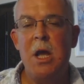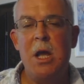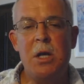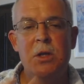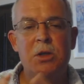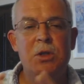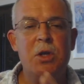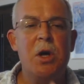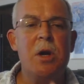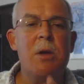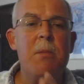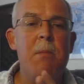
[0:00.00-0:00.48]

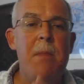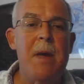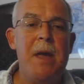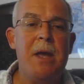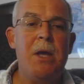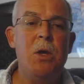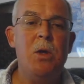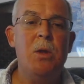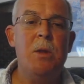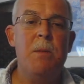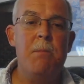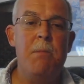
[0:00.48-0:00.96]
is going to
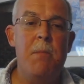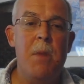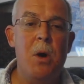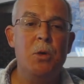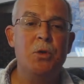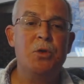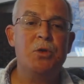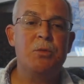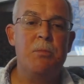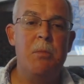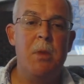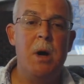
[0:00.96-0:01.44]
make you the
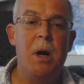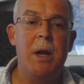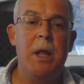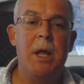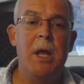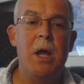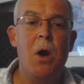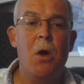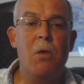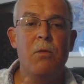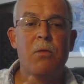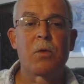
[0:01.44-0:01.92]
most
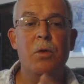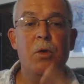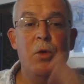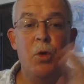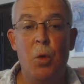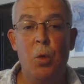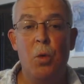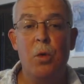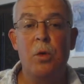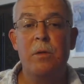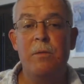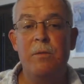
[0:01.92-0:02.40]
money over
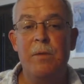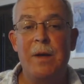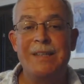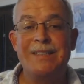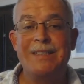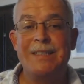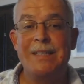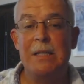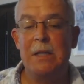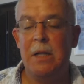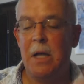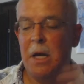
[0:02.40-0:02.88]
your
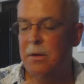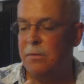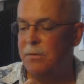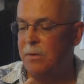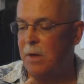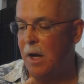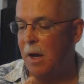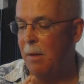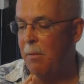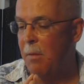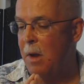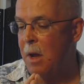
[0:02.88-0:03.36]
investing
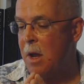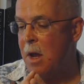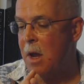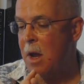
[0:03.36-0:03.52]
lifetime.